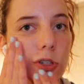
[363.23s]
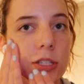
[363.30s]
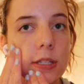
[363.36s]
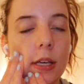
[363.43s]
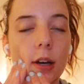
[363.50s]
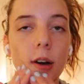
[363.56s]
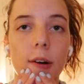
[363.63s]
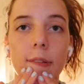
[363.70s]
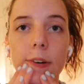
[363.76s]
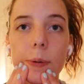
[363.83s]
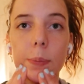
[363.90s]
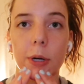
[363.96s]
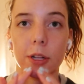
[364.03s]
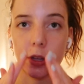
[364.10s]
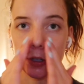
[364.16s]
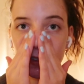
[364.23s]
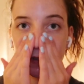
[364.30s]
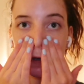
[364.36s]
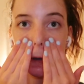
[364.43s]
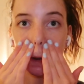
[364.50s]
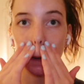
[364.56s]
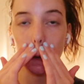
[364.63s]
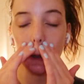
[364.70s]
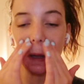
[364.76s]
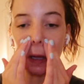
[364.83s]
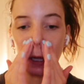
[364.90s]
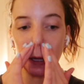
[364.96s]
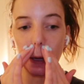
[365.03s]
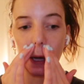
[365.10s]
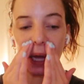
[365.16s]
just get off of birth control
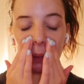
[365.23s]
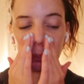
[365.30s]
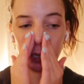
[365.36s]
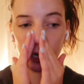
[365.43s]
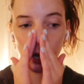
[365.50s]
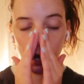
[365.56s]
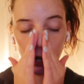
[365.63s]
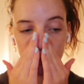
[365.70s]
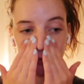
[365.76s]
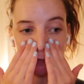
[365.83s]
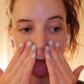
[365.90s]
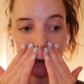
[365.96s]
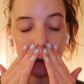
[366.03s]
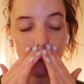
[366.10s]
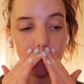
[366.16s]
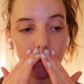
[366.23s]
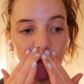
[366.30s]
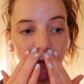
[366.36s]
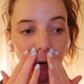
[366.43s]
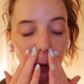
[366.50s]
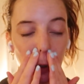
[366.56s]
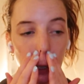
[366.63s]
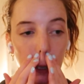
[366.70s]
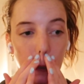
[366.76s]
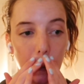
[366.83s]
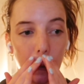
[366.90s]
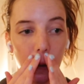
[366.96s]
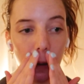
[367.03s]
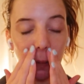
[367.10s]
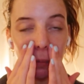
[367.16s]
I've been off of it for
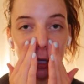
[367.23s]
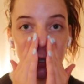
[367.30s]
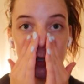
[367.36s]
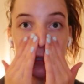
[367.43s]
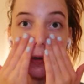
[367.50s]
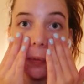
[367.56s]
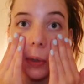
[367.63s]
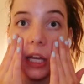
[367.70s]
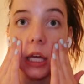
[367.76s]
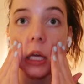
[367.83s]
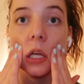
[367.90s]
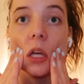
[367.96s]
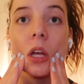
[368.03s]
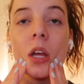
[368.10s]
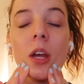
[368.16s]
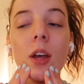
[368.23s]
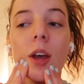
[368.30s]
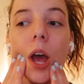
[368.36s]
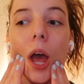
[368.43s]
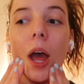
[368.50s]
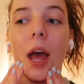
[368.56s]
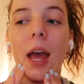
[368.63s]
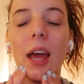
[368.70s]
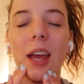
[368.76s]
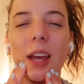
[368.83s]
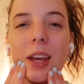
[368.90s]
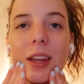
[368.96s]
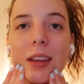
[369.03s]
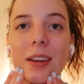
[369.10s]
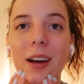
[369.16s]
almost a week
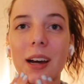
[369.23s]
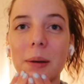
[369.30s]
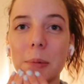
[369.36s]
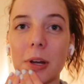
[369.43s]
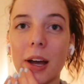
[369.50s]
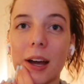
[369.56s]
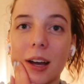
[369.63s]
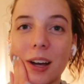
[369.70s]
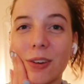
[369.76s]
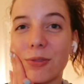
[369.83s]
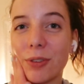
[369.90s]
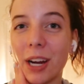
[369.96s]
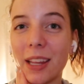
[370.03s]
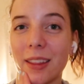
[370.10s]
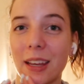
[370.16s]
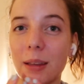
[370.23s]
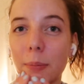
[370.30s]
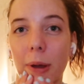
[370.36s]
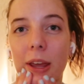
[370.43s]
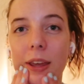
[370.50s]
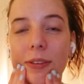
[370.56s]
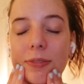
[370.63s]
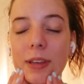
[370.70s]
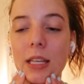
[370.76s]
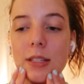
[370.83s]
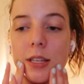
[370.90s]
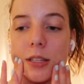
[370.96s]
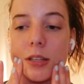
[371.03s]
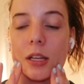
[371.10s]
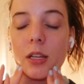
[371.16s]
and I'm afraid like my
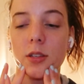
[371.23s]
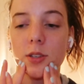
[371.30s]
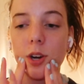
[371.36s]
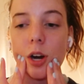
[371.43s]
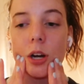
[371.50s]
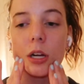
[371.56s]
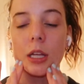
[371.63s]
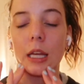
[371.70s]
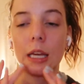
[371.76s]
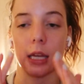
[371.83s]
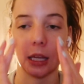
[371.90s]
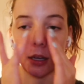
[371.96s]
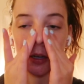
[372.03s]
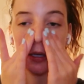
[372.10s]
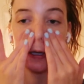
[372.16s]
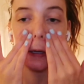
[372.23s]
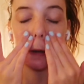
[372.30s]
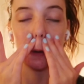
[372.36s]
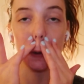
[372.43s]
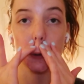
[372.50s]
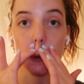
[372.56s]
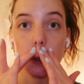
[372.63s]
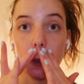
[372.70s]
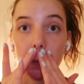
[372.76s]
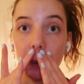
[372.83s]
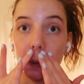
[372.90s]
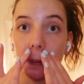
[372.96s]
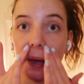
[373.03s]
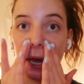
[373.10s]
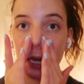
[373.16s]
face is gonna start getting
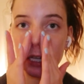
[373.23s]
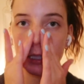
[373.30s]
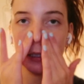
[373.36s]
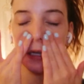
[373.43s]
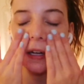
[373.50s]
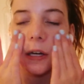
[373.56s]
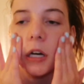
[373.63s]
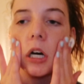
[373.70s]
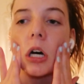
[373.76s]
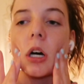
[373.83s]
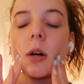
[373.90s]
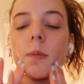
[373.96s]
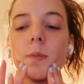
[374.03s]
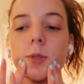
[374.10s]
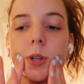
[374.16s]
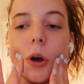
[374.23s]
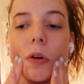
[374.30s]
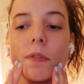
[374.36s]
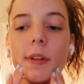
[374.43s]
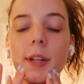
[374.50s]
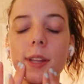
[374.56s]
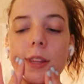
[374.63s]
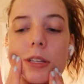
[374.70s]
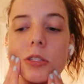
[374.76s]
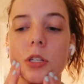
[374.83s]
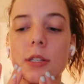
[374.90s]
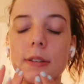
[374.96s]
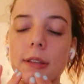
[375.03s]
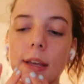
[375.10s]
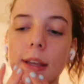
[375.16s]
super bad. Um, so hopefully this
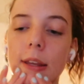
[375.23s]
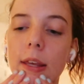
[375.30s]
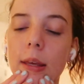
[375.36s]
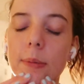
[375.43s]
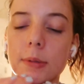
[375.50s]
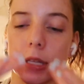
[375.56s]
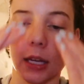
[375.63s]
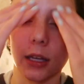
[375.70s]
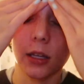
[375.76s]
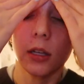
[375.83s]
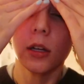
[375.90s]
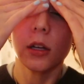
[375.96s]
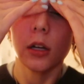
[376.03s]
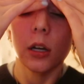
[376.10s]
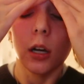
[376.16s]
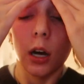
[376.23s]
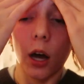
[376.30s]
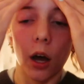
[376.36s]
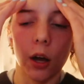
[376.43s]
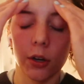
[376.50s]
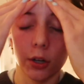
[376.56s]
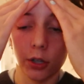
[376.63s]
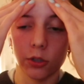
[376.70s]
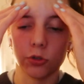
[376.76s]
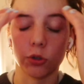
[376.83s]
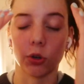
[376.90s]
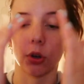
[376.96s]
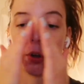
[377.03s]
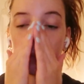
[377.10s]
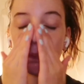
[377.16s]
just like keeps it under
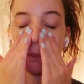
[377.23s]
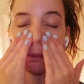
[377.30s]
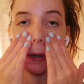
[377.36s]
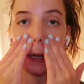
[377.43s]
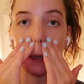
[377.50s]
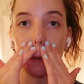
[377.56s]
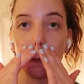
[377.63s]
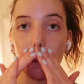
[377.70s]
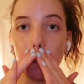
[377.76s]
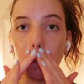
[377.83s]
control, but